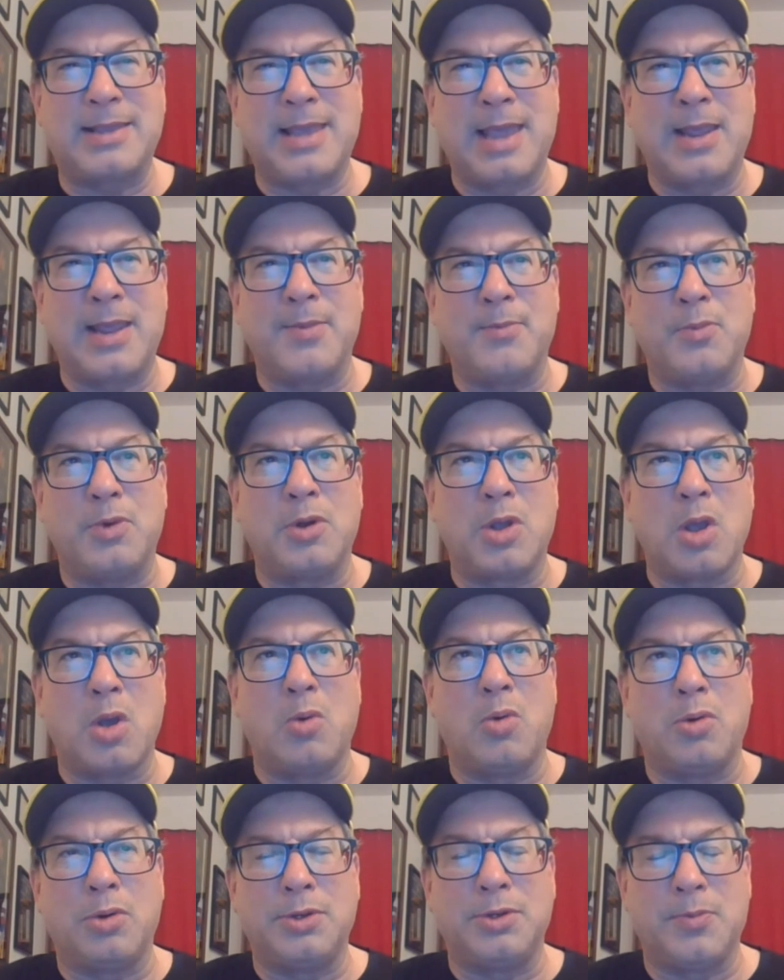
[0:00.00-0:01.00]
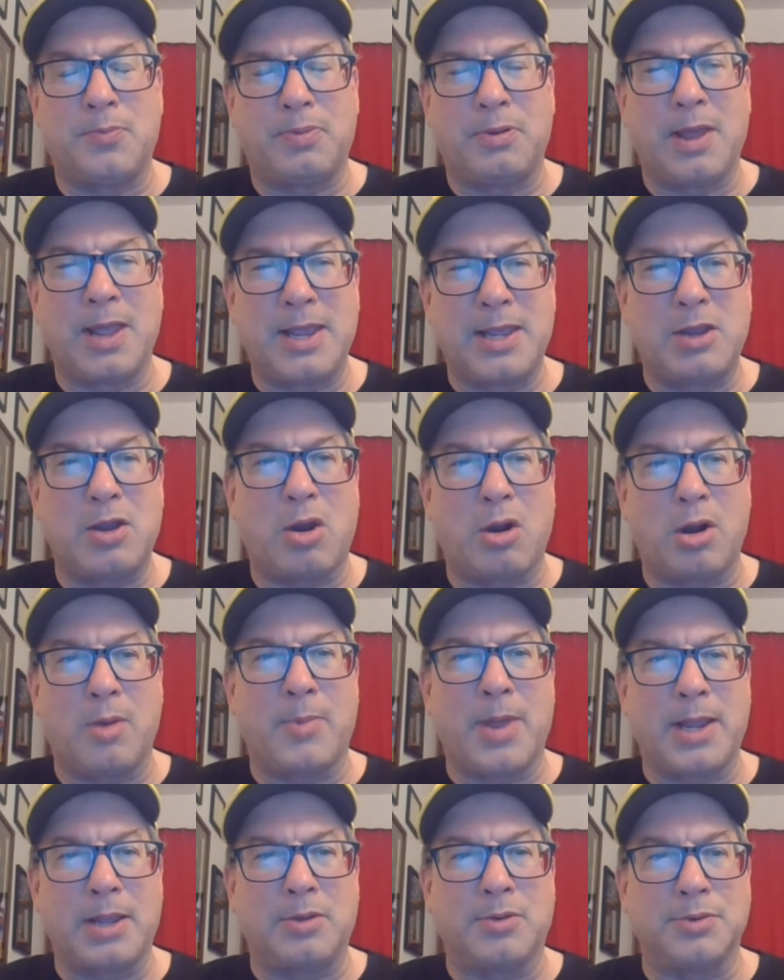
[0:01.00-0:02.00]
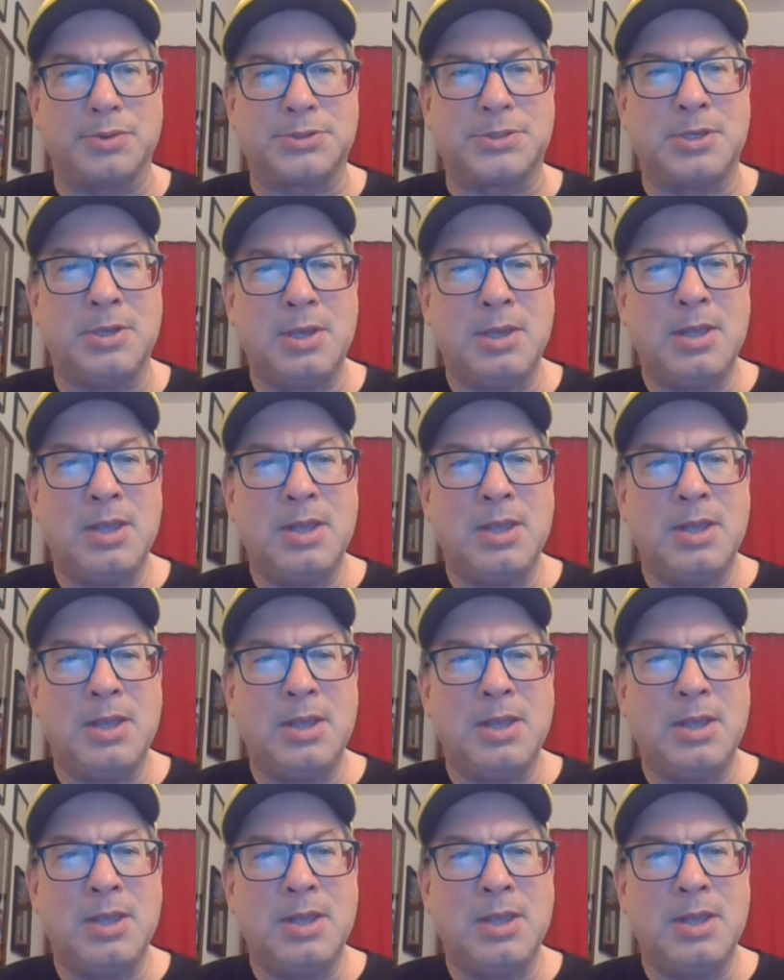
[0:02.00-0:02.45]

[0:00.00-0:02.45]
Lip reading: game will go on to play Carmichael's.